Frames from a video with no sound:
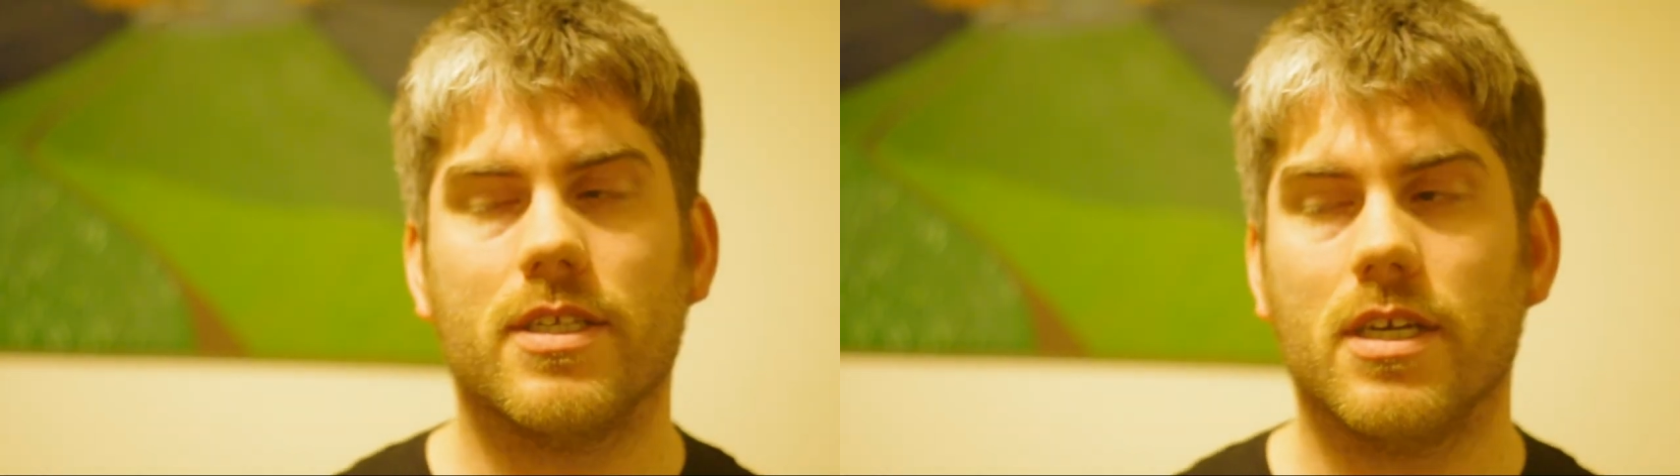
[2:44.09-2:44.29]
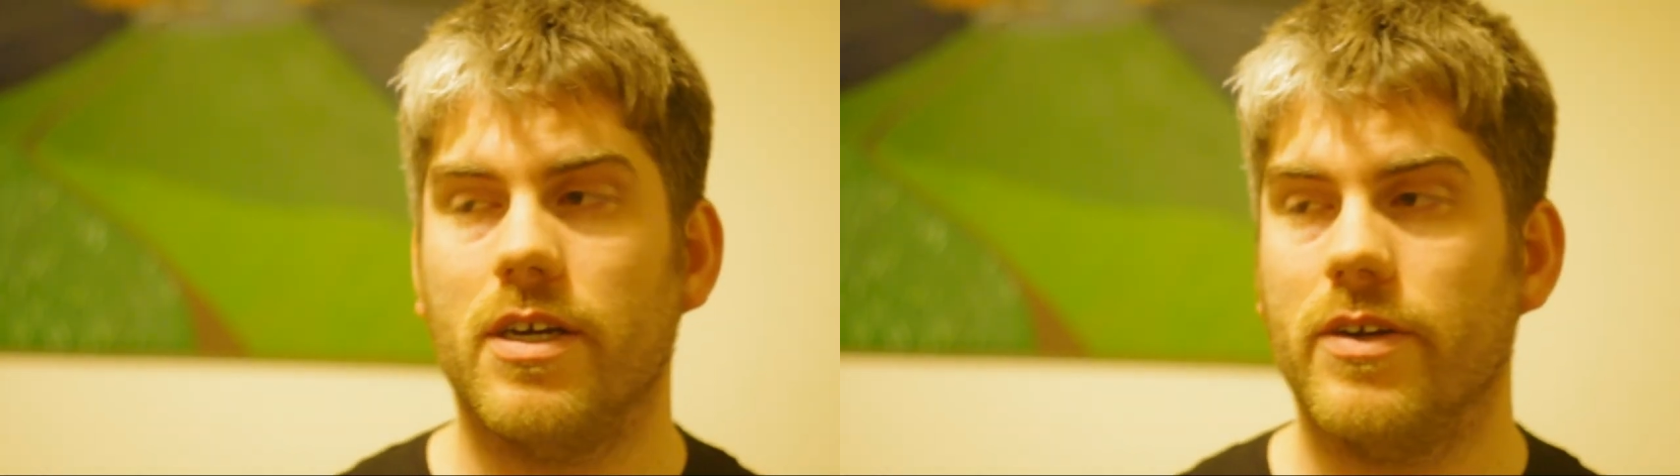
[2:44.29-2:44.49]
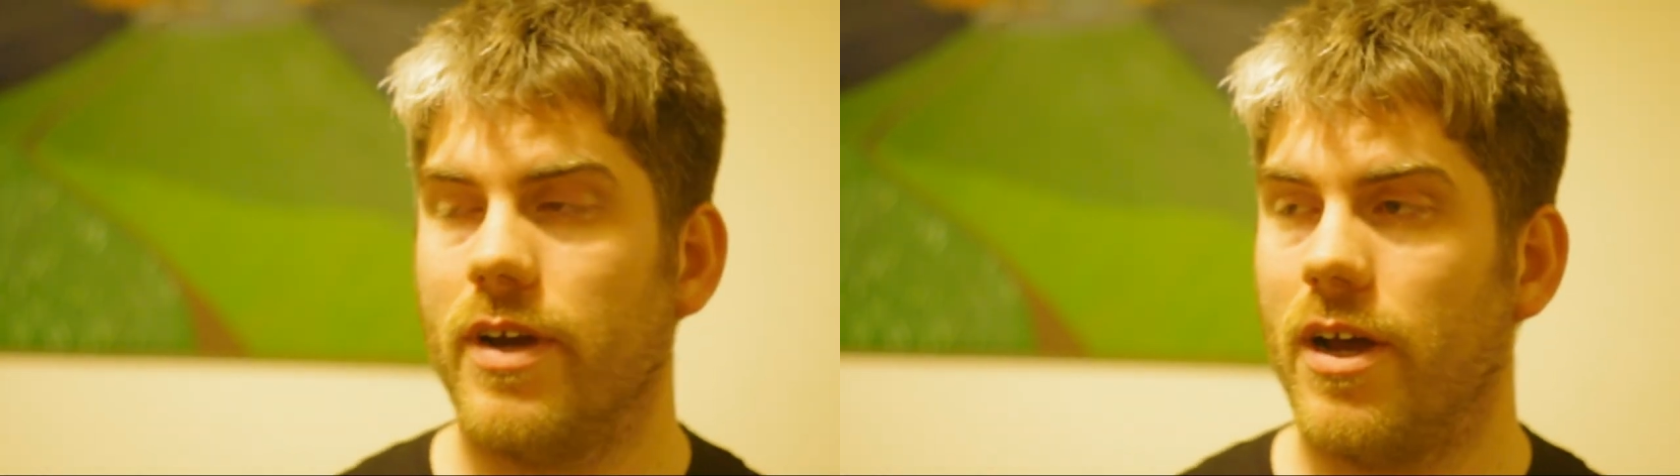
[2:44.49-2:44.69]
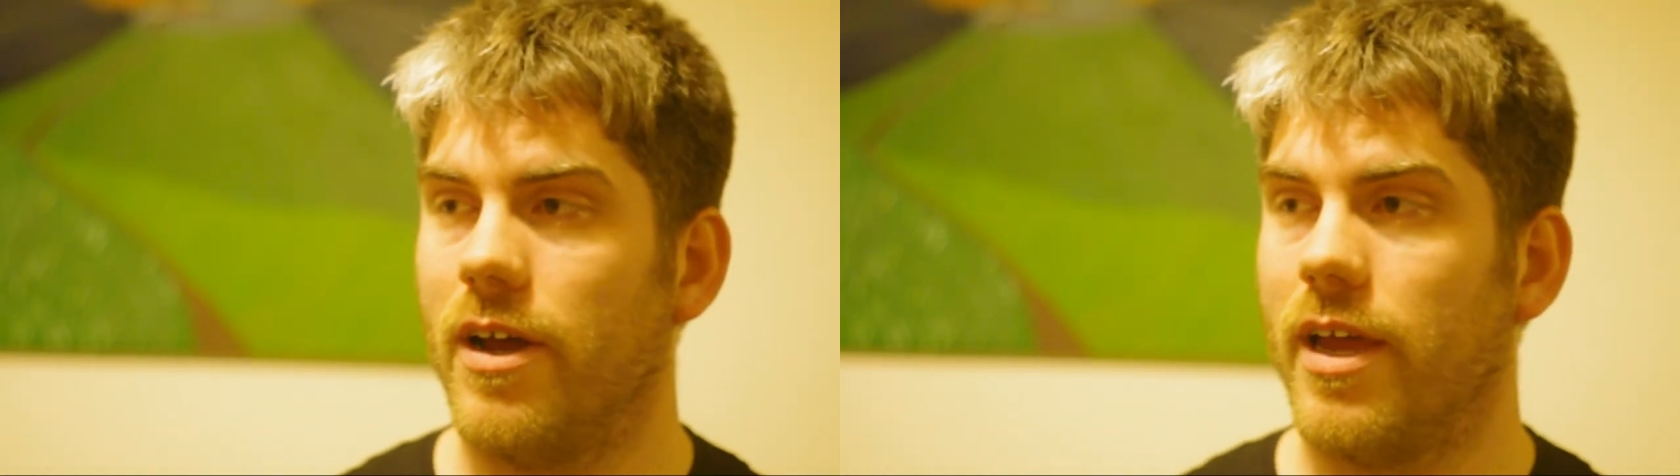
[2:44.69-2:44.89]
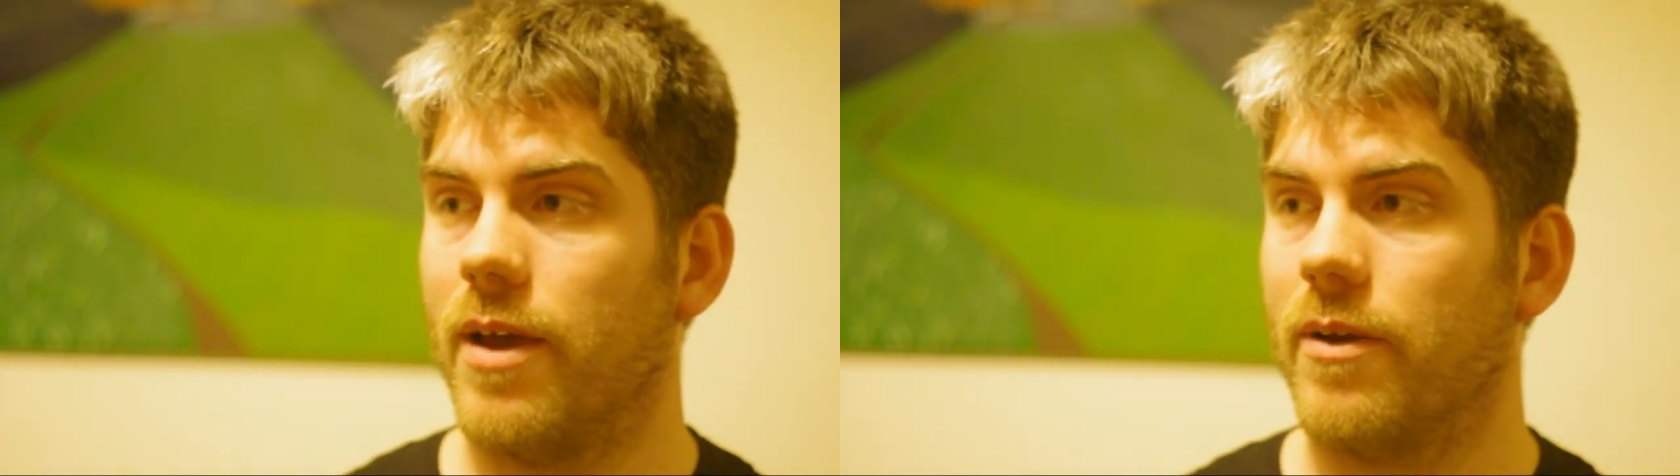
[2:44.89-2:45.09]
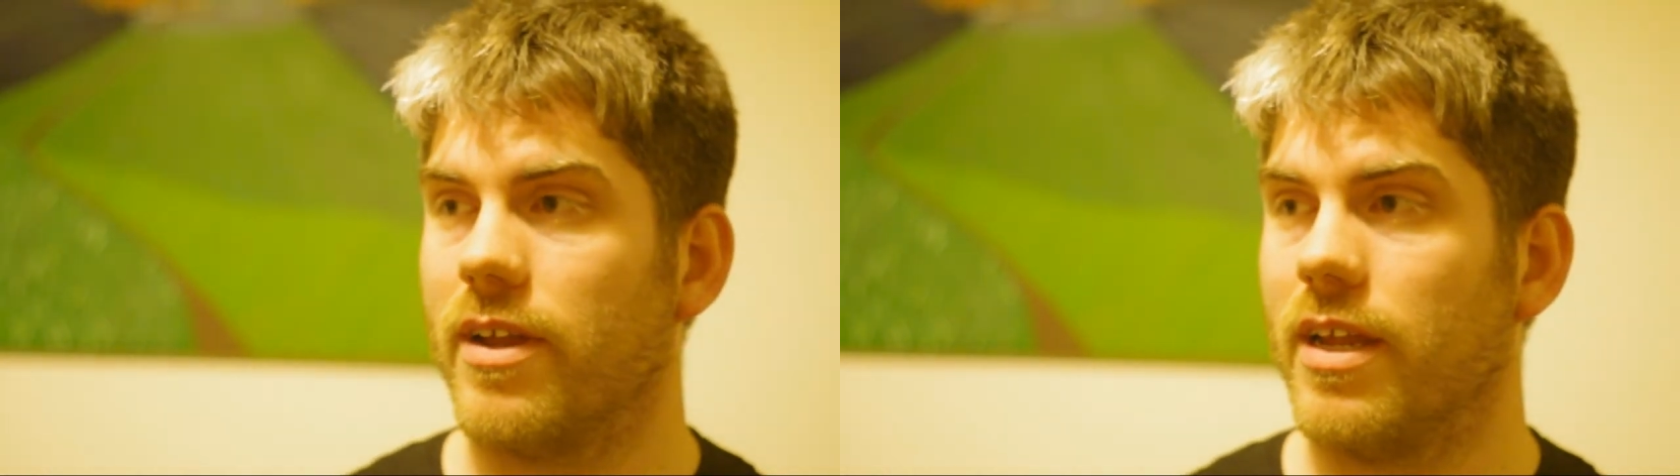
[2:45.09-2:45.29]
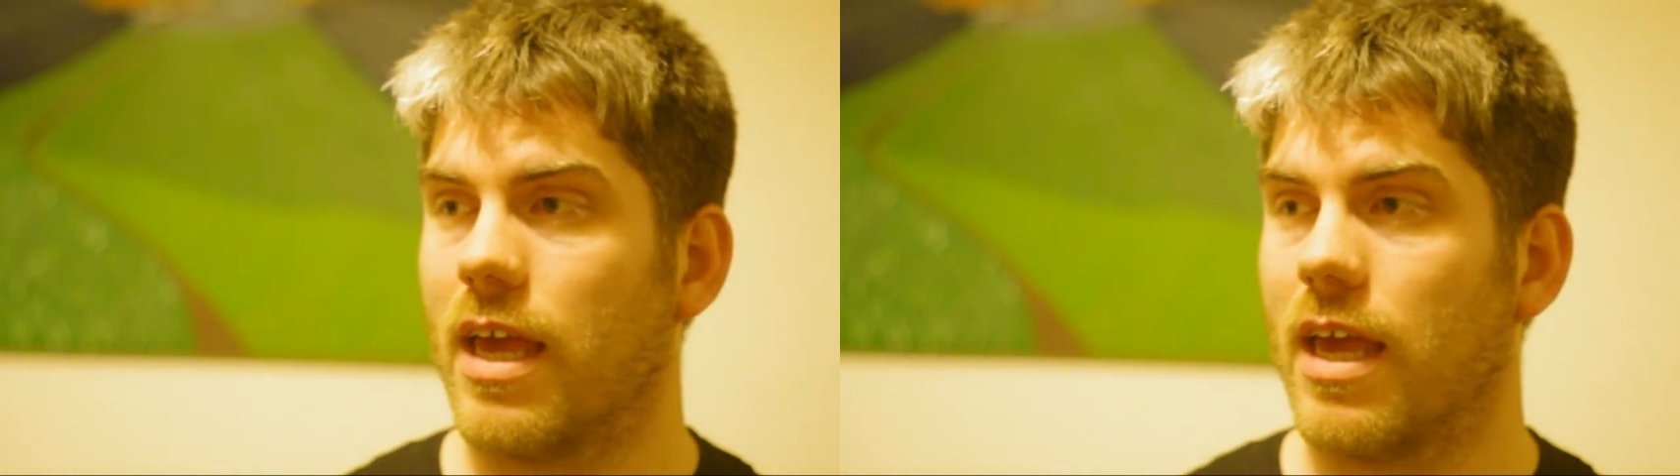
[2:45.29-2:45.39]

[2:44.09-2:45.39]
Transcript: So I am going